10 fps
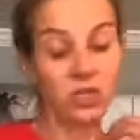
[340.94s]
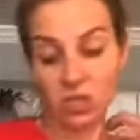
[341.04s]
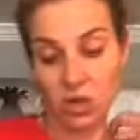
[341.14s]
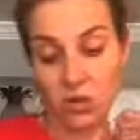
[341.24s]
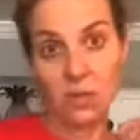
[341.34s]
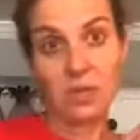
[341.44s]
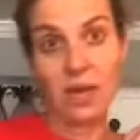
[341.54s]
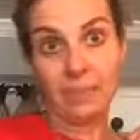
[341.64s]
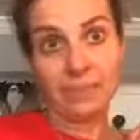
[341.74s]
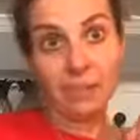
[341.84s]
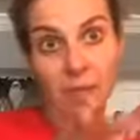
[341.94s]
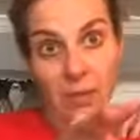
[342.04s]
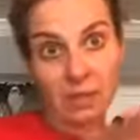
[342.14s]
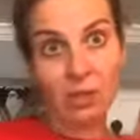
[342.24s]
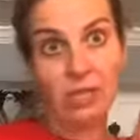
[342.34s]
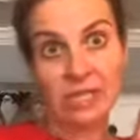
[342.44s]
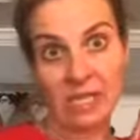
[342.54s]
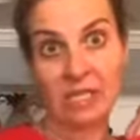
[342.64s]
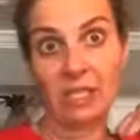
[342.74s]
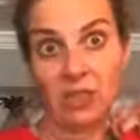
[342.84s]
So yeah, tell me about the crazy
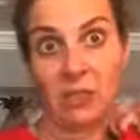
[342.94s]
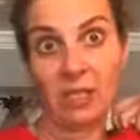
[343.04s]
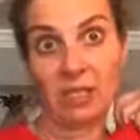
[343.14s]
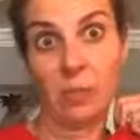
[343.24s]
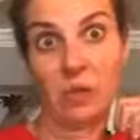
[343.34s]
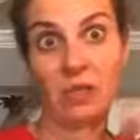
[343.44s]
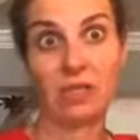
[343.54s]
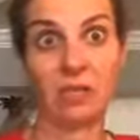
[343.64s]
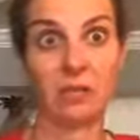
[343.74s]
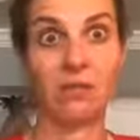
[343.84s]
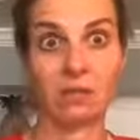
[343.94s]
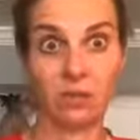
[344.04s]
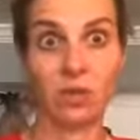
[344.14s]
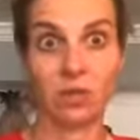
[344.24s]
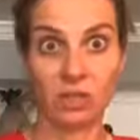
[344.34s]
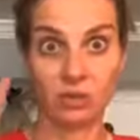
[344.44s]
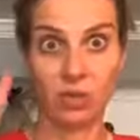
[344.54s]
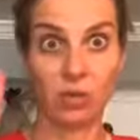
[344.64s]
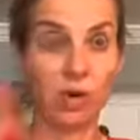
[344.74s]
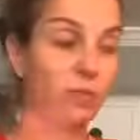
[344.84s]
things that you've been experiencing during this
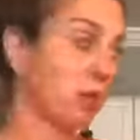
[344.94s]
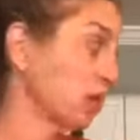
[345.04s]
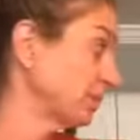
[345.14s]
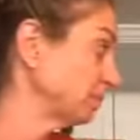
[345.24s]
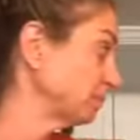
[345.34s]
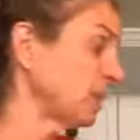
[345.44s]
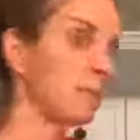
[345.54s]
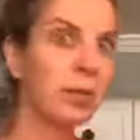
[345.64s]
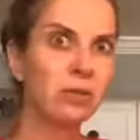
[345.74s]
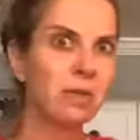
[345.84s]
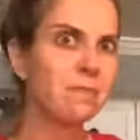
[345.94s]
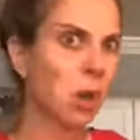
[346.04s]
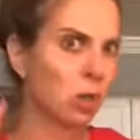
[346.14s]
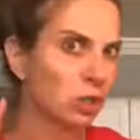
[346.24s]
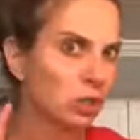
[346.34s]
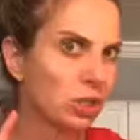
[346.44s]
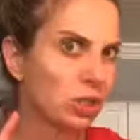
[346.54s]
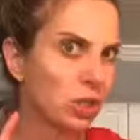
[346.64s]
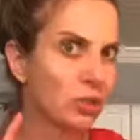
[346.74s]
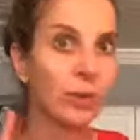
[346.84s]
retrograde period. And apparently Mars
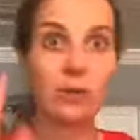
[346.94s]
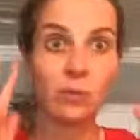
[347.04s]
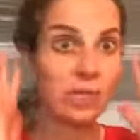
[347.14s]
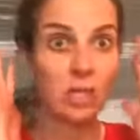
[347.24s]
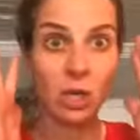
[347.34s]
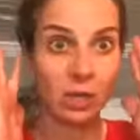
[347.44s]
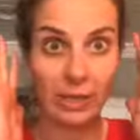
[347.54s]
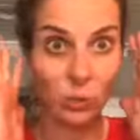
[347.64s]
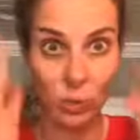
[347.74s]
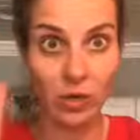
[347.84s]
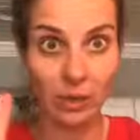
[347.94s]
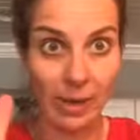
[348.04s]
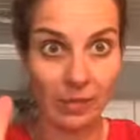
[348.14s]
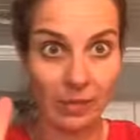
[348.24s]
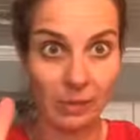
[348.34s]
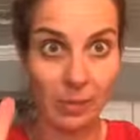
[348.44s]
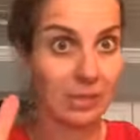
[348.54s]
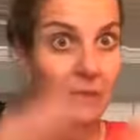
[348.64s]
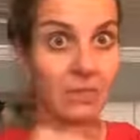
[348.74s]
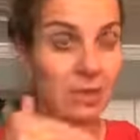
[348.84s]
is all, okay, I don't mean to get all like weird about this
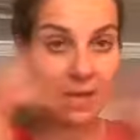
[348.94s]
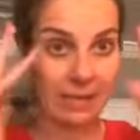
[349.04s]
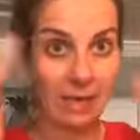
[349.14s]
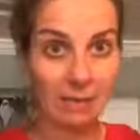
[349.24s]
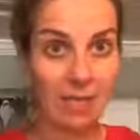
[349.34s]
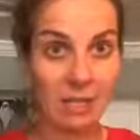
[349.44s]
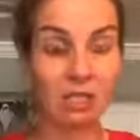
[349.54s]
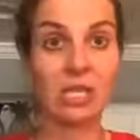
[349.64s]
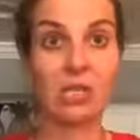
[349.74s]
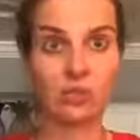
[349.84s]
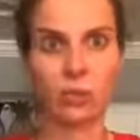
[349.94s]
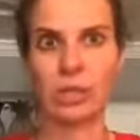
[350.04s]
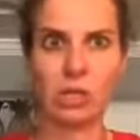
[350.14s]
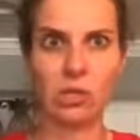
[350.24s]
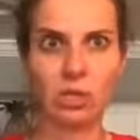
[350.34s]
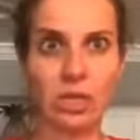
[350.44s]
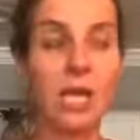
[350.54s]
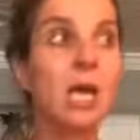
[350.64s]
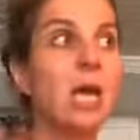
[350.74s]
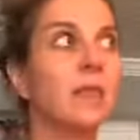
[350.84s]
because I'm, that's not me. I just think it's really interesting
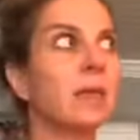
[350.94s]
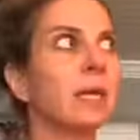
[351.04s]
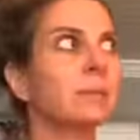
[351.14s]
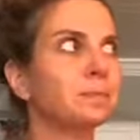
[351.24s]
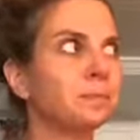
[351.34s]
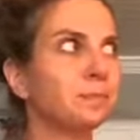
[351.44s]
that like